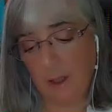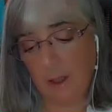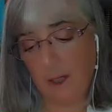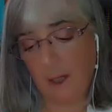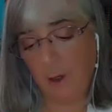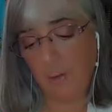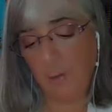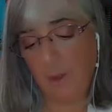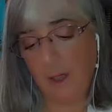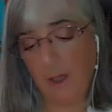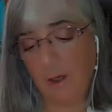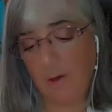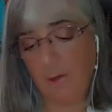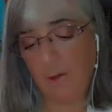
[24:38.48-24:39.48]
How
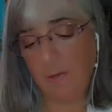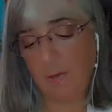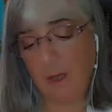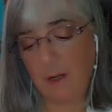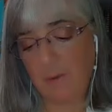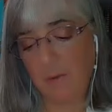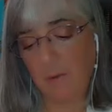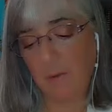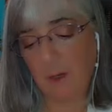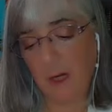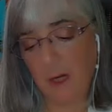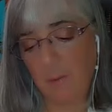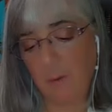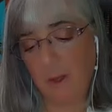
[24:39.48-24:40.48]
might you
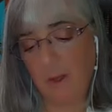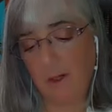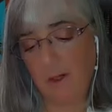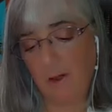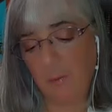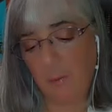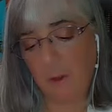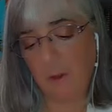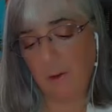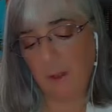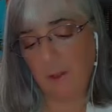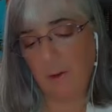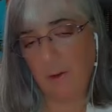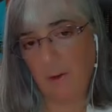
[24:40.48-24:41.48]
reframe that
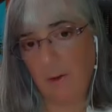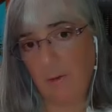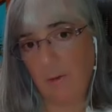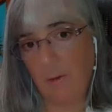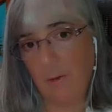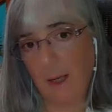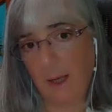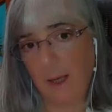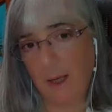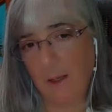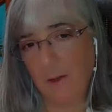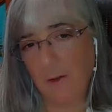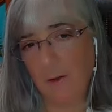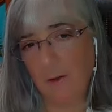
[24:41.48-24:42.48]
experience if you had
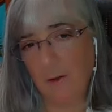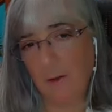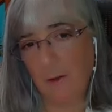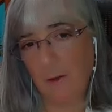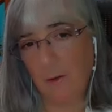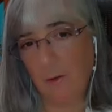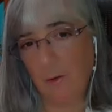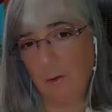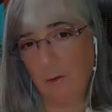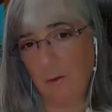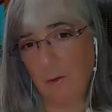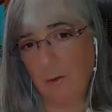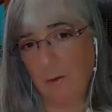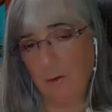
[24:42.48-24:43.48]
it to do
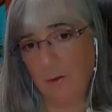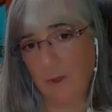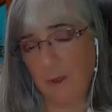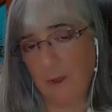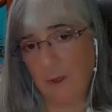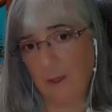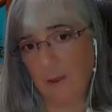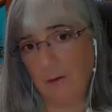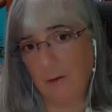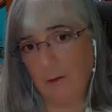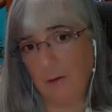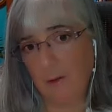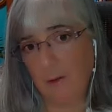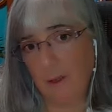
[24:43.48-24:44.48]
over again
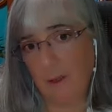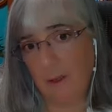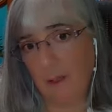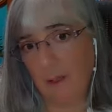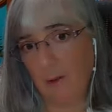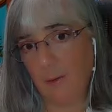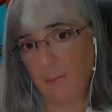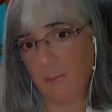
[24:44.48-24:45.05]
today?